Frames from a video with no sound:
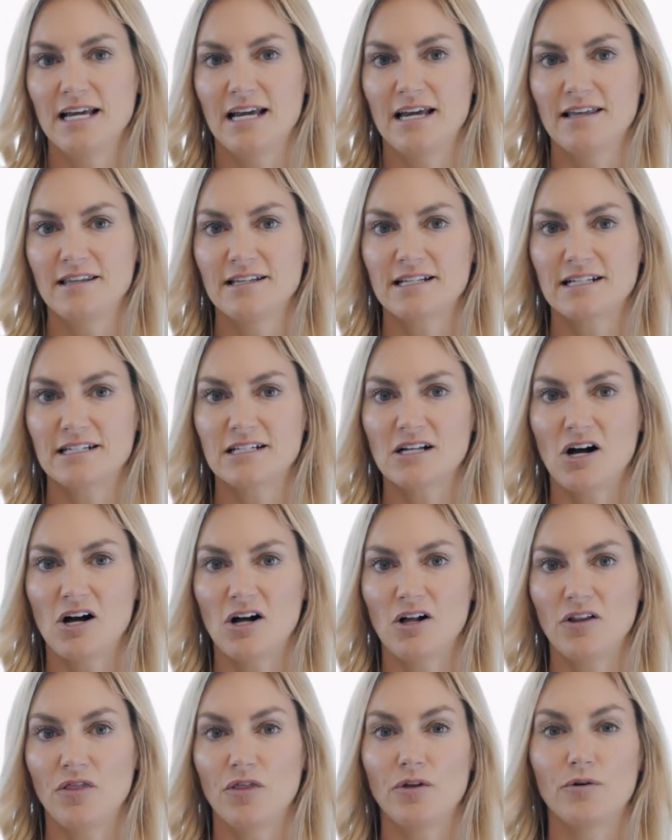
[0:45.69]
And this is
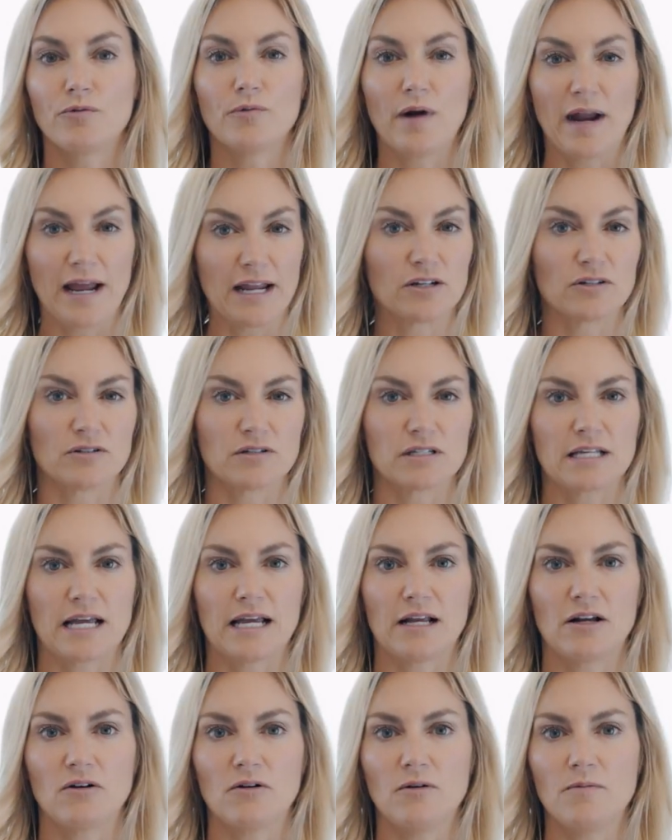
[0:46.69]
called the Randle
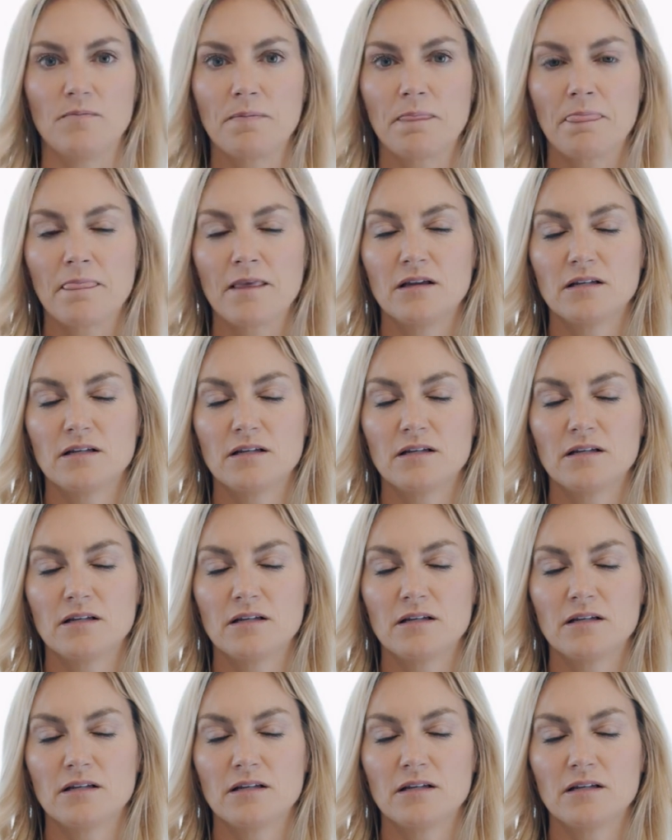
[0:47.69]
cycle.